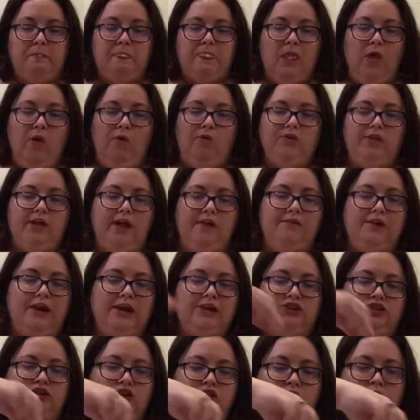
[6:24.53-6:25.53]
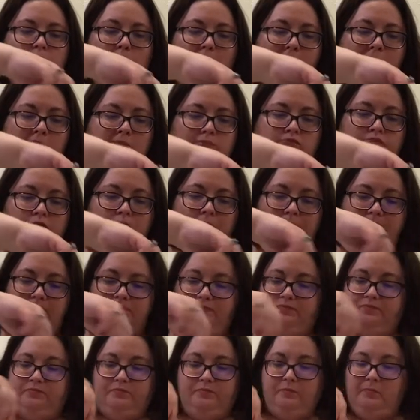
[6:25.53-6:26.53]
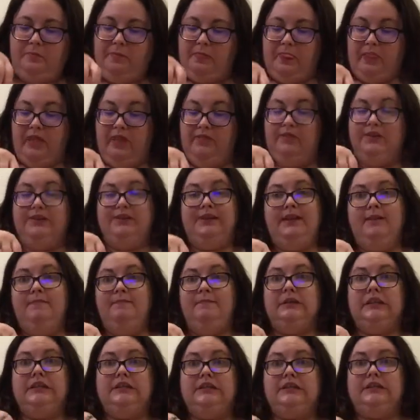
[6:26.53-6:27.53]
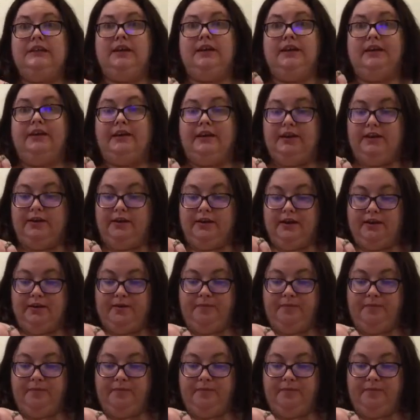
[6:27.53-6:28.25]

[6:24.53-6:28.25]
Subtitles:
Or live action? The damn pizza in